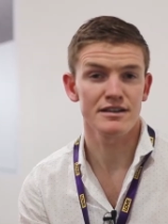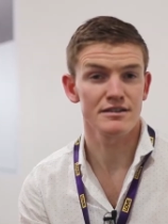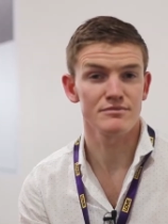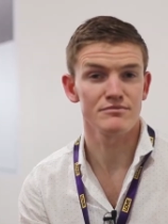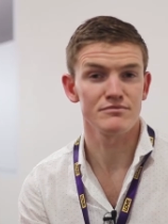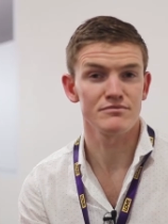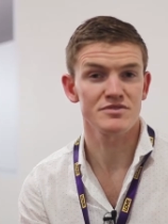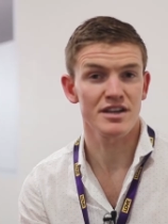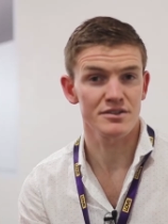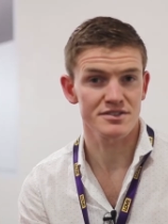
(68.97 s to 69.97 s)
um,
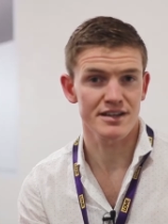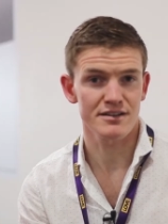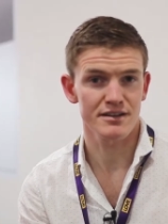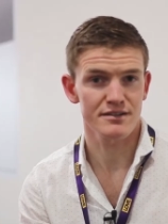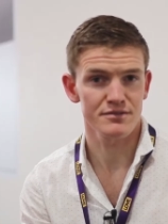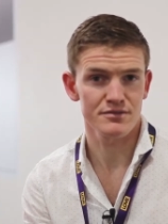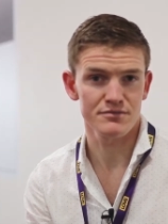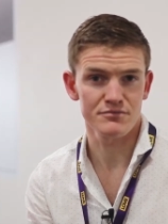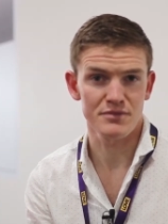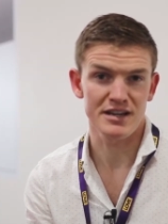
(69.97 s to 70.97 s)
sales together,
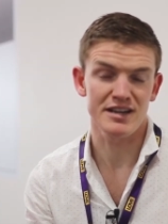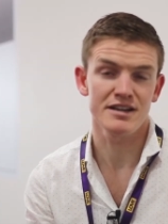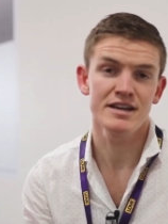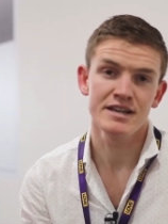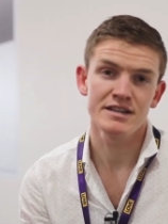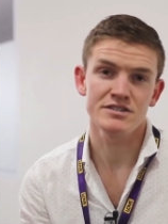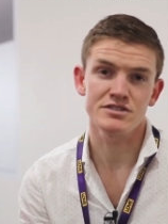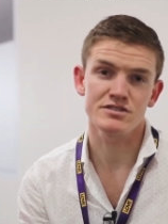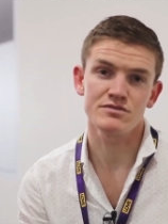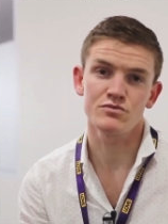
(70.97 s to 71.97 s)
meaning
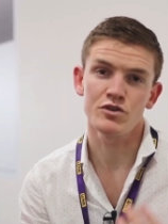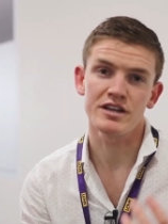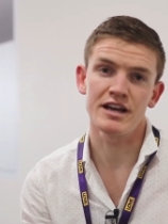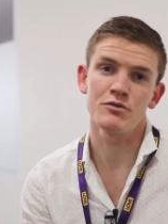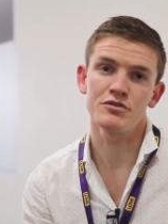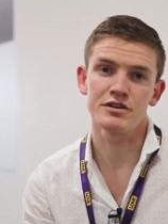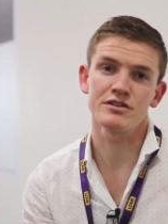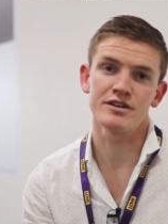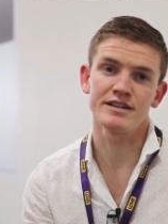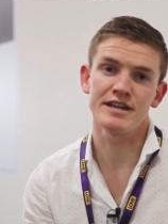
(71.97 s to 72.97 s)
just working out what the
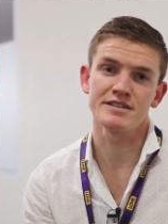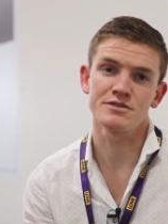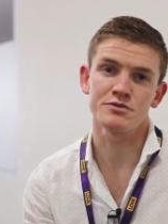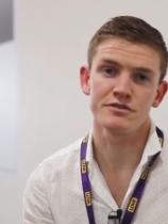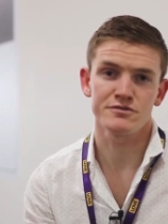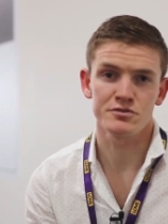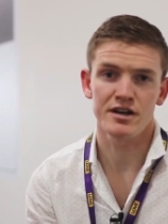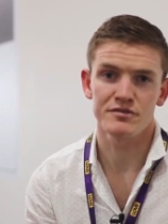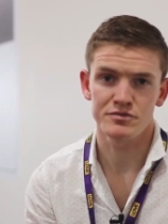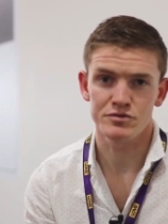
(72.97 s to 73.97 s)
client needs in order to feel
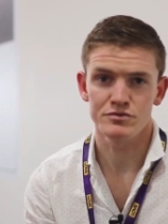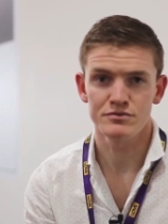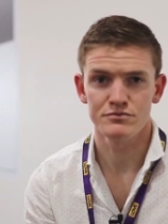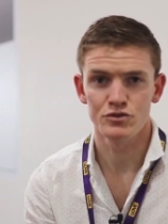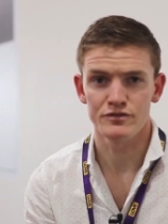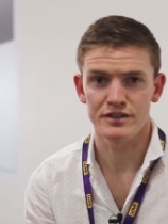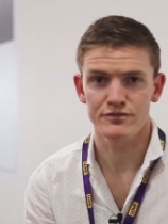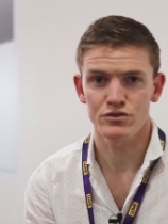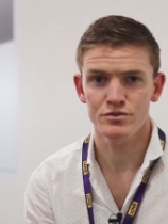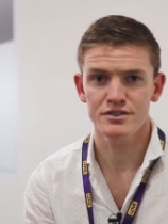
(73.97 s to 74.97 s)
comfortable moving
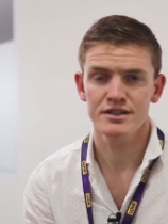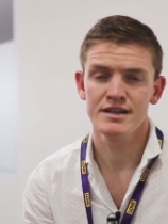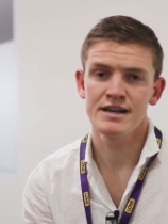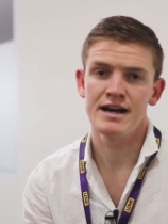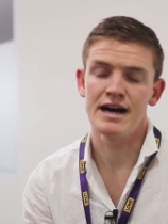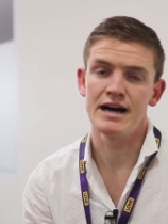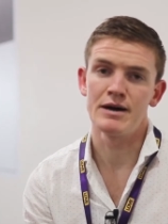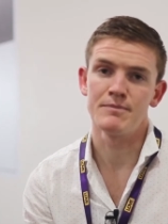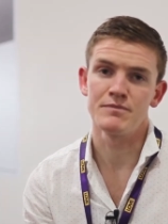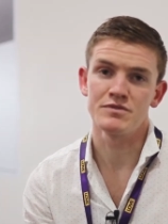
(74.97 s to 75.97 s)
forward.
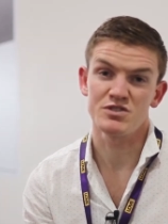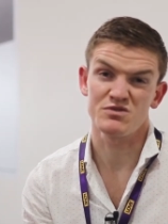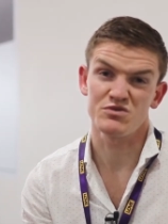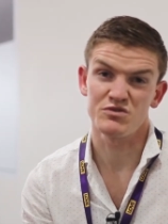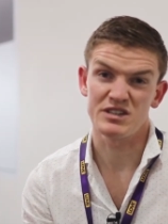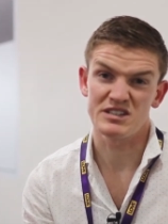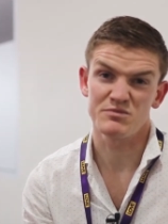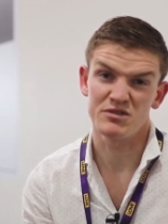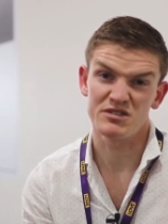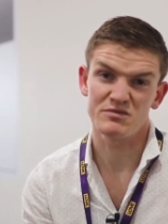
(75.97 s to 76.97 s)
Um, just through
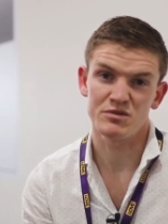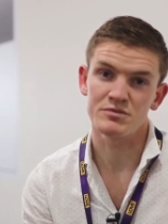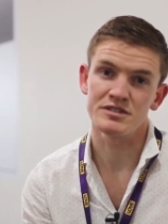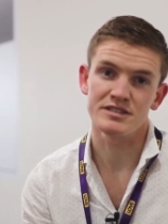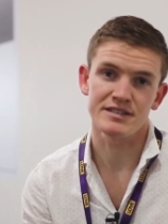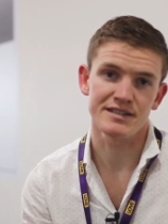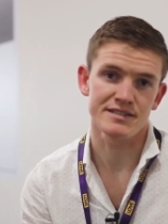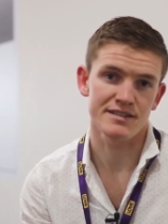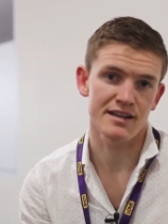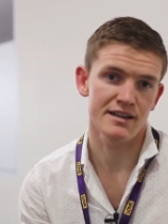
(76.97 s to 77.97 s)
experience, probably just
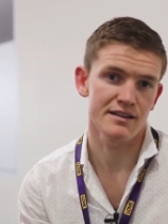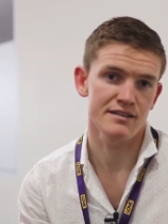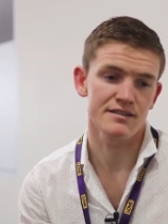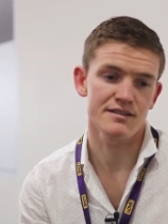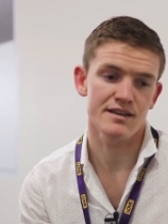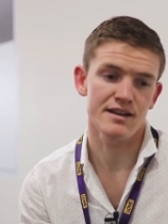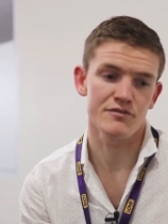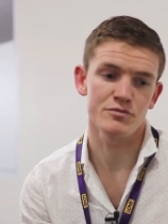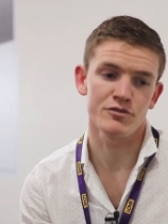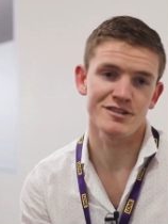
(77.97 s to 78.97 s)
understanding that
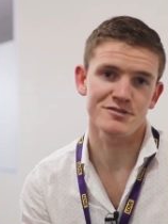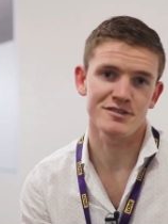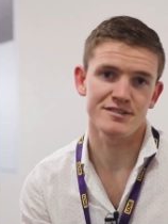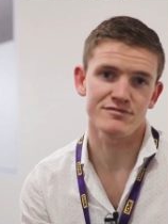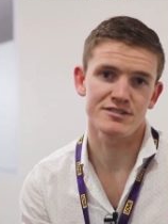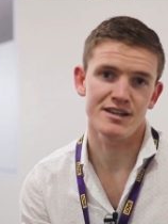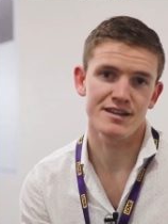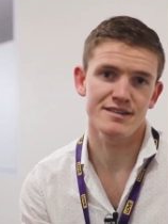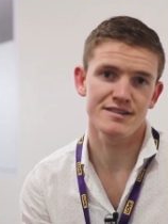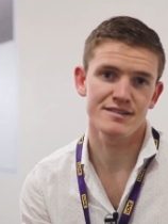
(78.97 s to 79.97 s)
everybody's got a different
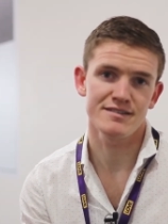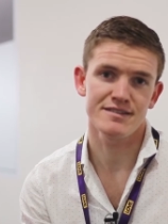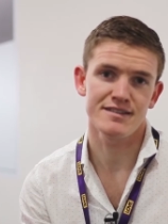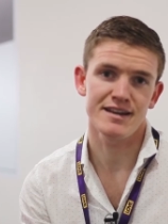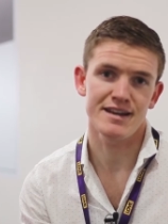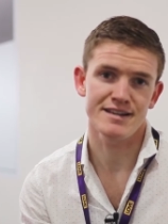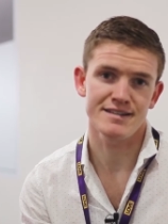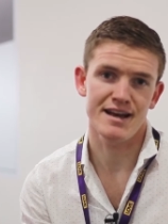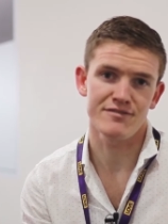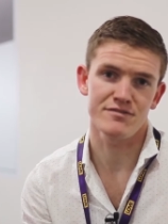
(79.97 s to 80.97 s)
need that they need
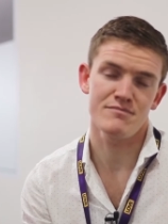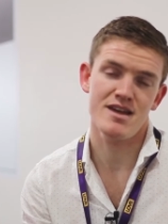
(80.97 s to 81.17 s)
to have it